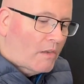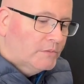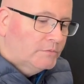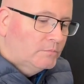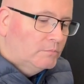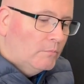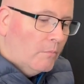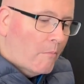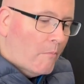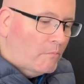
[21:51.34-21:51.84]

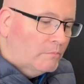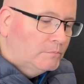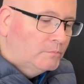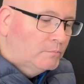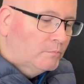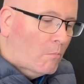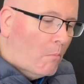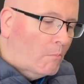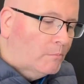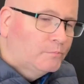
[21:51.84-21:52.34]
Good
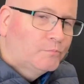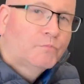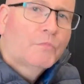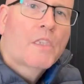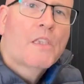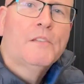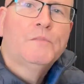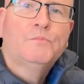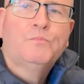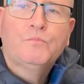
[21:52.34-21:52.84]
choice.
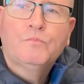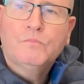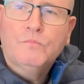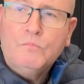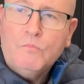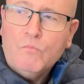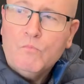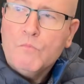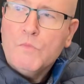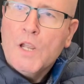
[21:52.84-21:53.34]

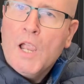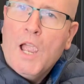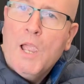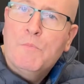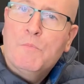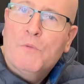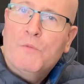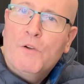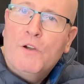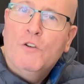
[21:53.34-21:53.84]
Mm. I
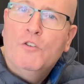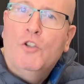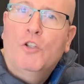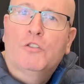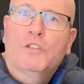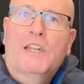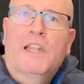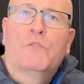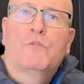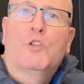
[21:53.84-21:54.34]
prefer not to
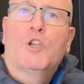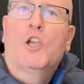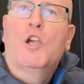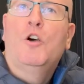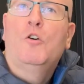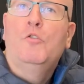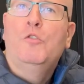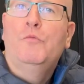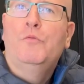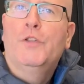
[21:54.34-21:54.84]
have the
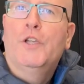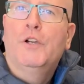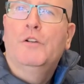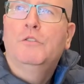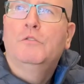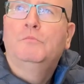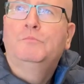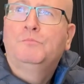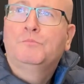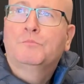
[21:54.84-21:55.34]
cone though,
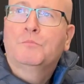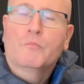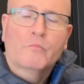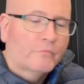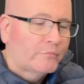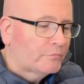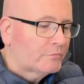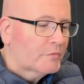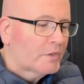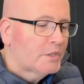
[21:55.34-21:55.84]

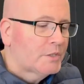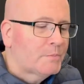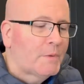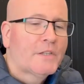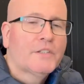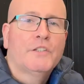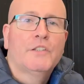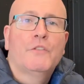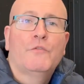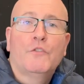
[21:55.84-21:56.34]

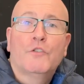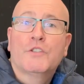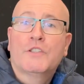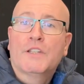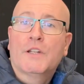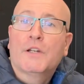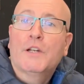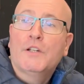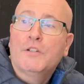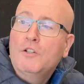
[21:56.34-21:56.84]
especially if you're
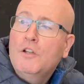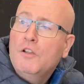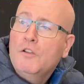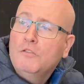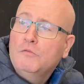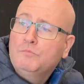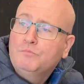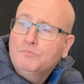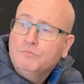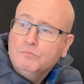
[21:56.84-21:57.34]
sitting down.
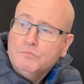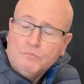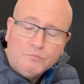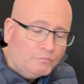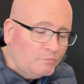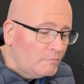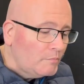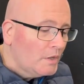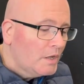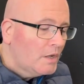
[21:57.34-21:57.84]

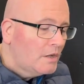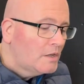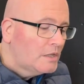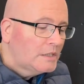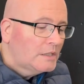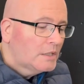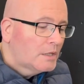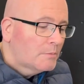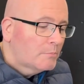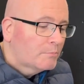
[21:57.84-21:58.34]

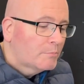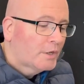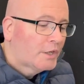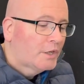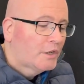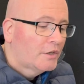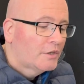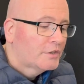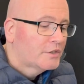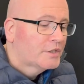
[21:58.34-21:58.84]

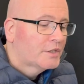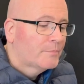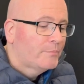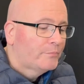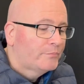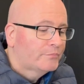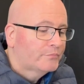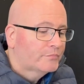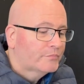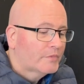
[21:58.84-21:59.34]
Because why
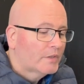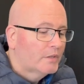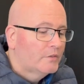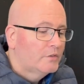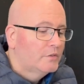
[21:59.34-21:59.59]
sitting down?